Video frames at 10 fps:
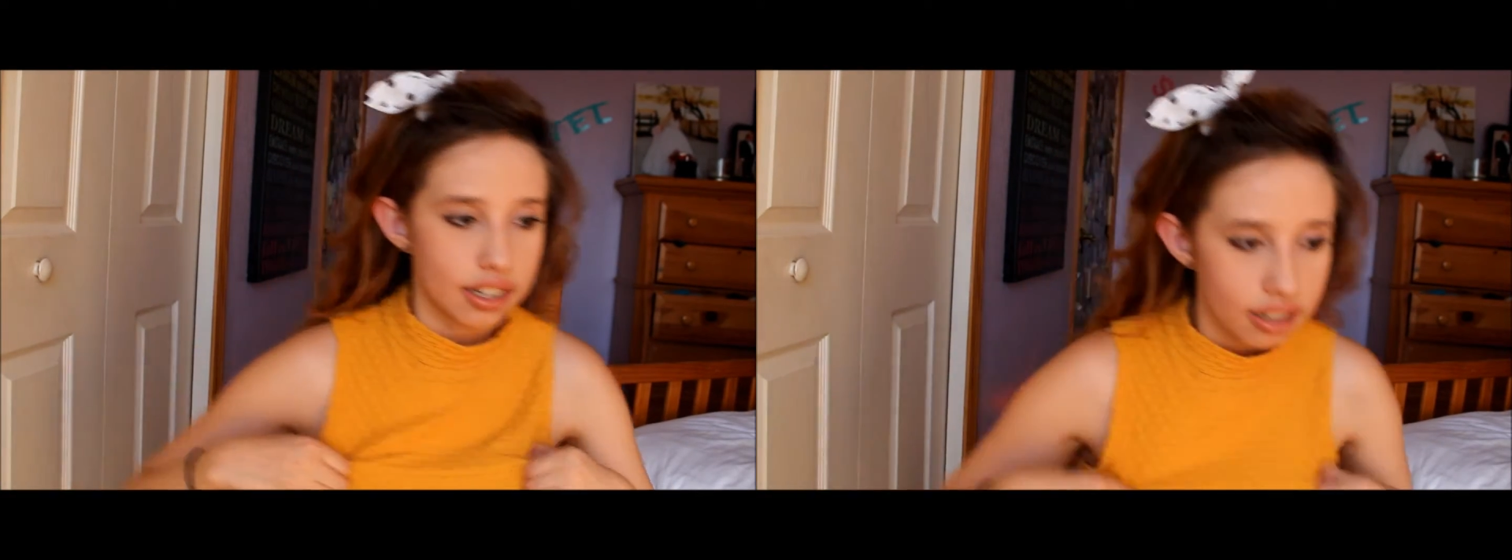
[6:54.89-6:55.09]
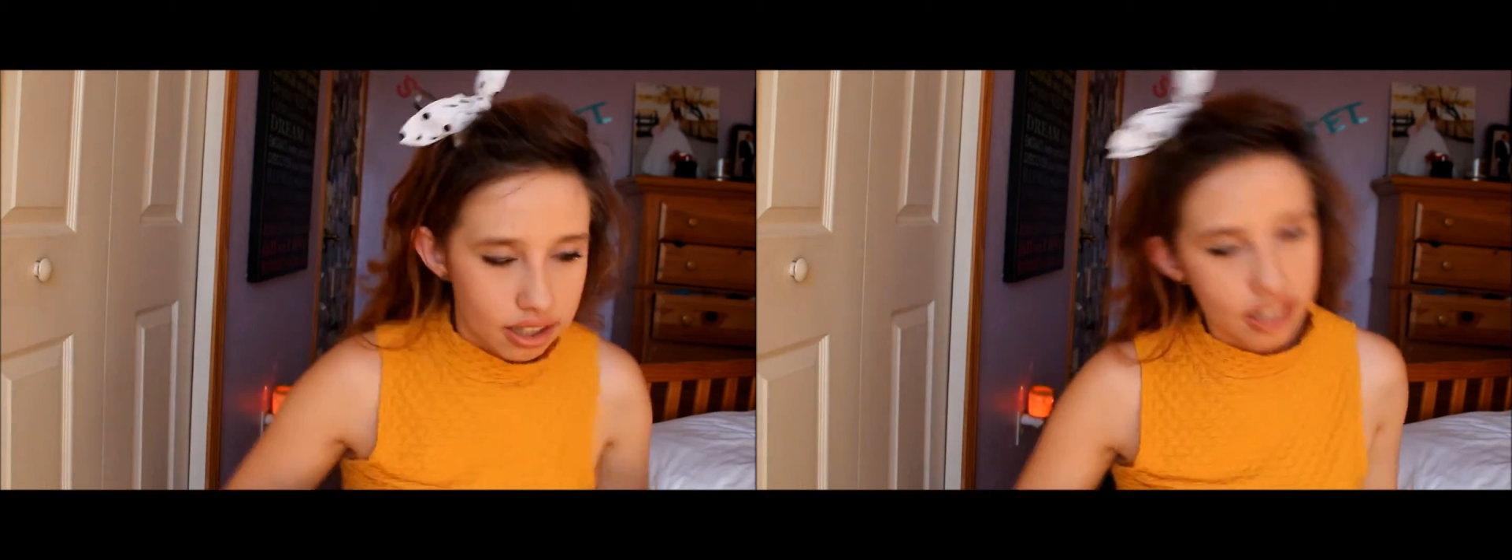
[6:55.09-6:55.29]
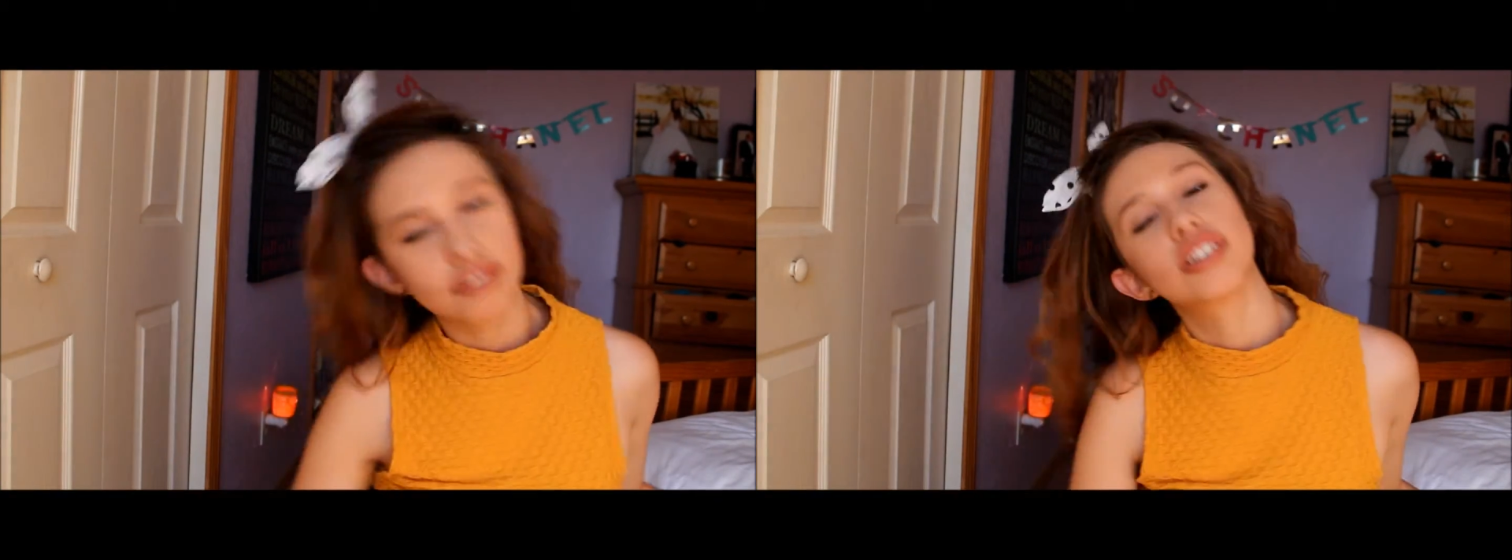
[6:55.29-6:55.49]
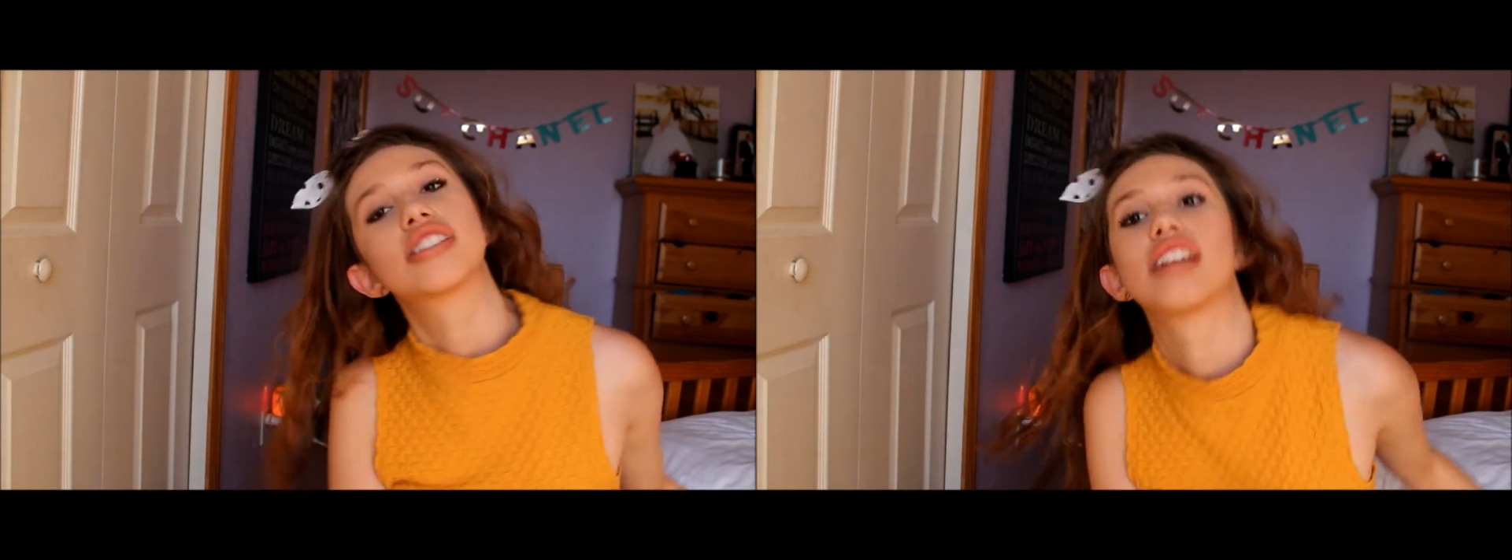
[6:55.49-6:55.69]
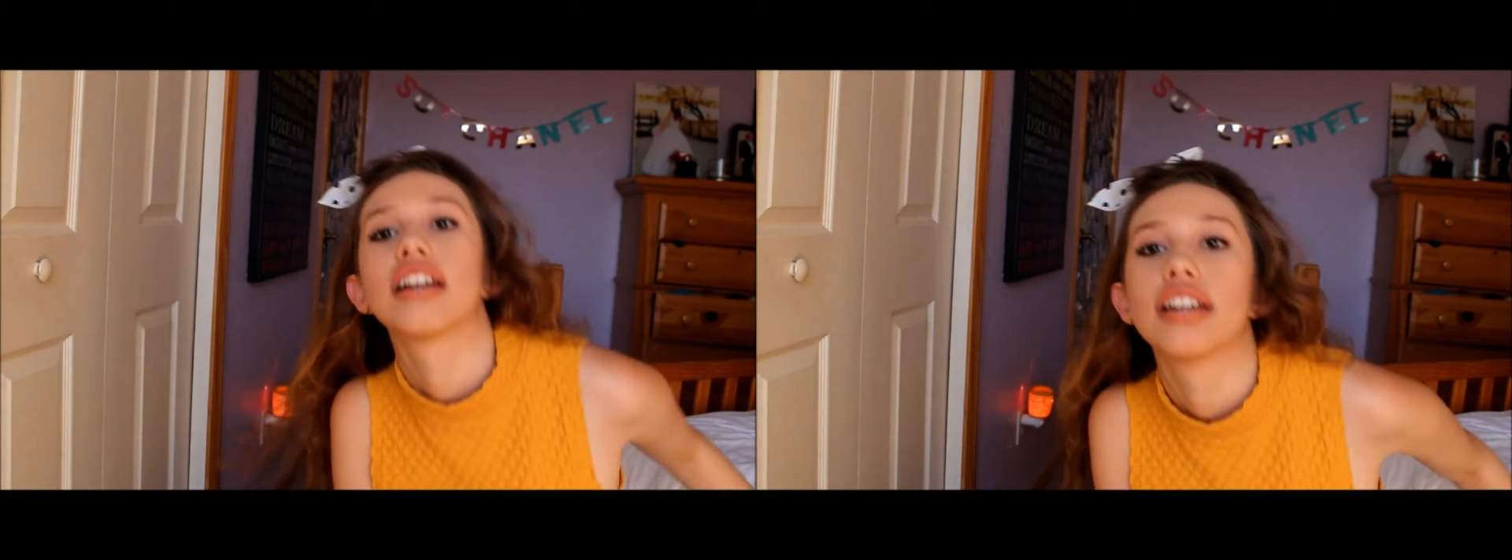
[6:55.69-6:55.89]
I have to
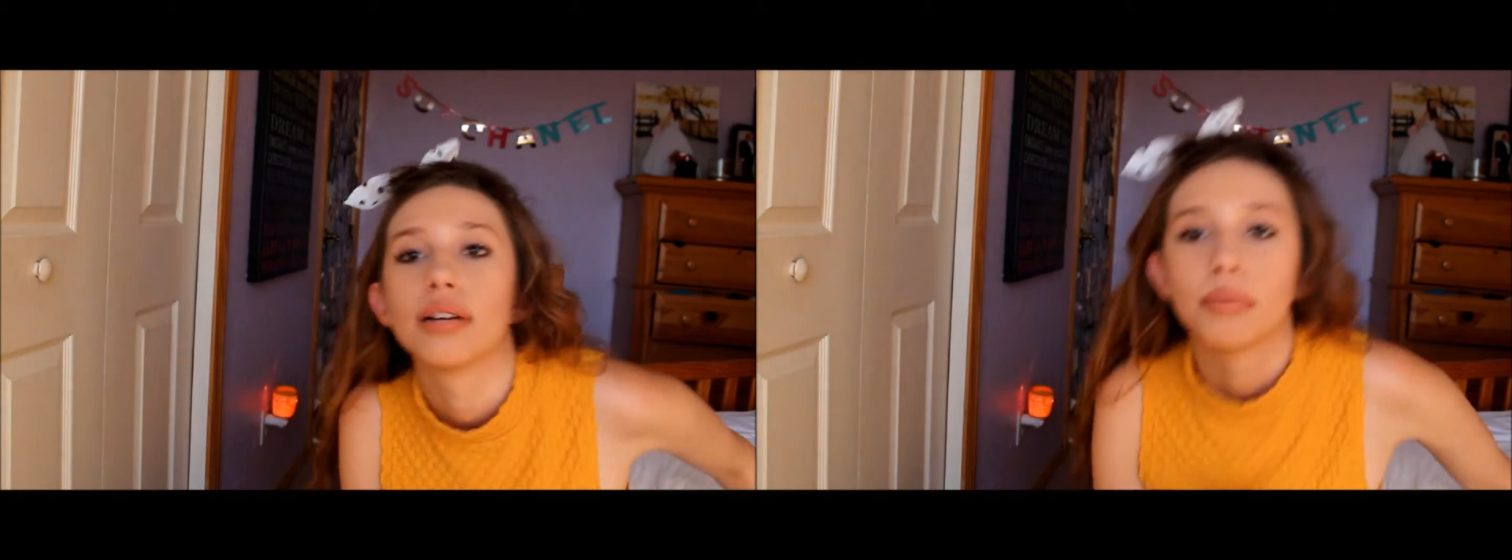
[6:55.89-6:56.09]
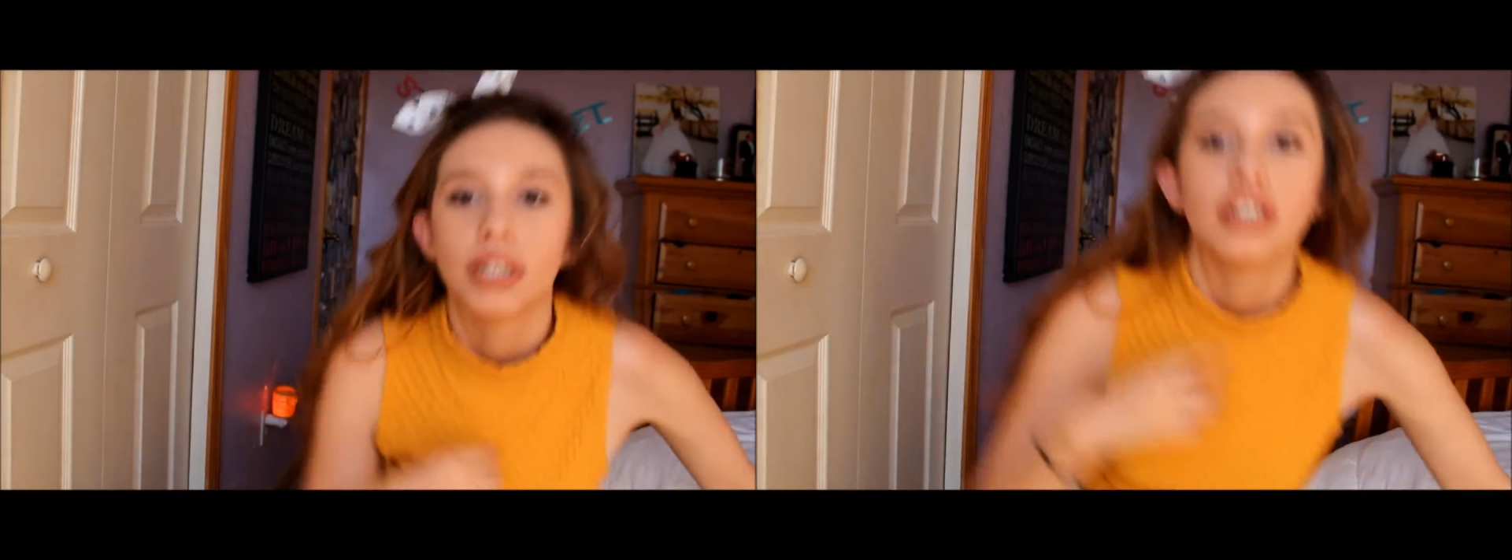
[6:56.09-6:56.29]
stand up.